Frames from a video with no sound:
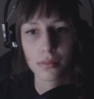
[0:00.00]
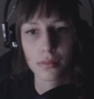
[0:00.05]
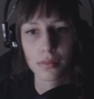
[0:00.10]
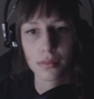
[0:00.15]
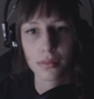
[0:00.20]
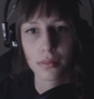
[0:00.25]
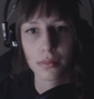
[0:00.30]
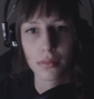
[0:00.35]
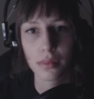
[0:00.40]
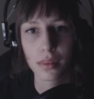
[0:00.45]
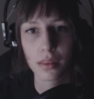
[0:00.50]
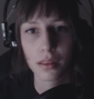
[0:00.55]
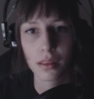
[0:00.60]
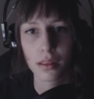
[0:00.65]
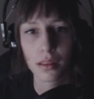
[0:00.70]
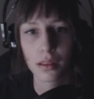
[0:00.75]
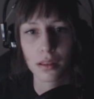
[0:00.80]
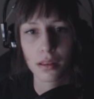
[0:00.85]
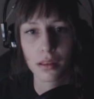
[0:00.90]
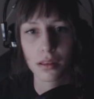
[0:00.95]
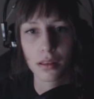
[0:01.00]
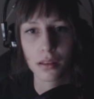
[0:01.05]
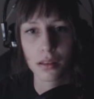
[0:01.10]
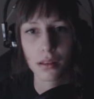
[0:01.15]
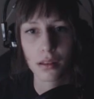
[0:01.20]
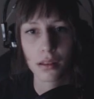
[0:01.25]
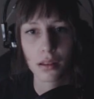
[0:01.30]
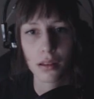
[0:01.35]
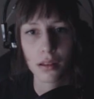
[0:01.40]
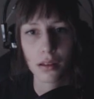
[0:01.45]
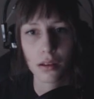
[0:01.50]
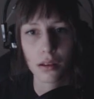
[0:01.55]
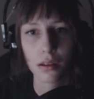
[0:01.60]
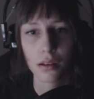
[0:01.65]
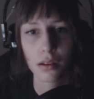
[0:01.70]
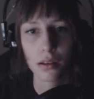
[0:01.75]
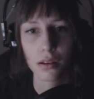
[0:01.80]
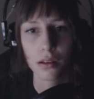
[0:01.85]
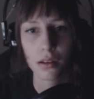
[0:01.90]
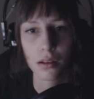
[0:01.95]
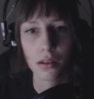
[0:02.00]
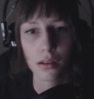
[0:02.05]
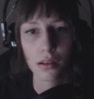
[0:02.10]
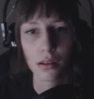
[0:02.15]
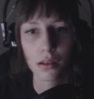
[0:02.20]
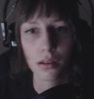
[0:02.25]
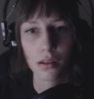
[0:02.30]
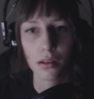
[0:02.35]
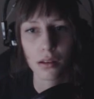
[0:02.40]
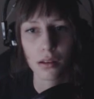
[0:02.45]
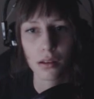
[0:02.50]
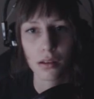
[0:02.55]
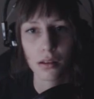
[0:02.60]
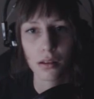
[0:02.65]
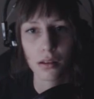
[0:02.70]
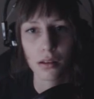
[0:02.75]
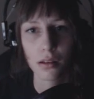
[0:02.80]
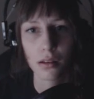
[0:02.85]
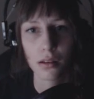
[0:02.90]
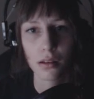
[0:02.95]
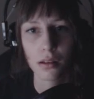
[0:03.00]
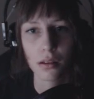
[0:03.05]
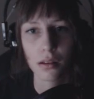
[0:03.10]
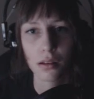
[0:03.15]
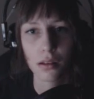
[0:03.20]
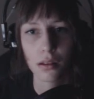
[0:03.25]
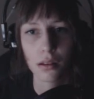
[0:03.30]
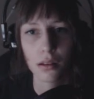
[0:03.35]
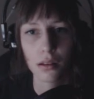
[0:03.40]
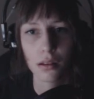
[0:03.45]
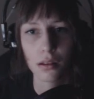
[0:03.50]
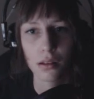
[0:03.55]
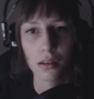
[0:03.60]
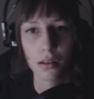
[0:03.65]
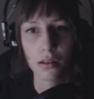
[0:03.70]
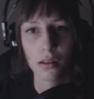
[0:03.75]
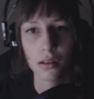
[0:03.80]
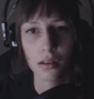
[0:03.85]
(silence)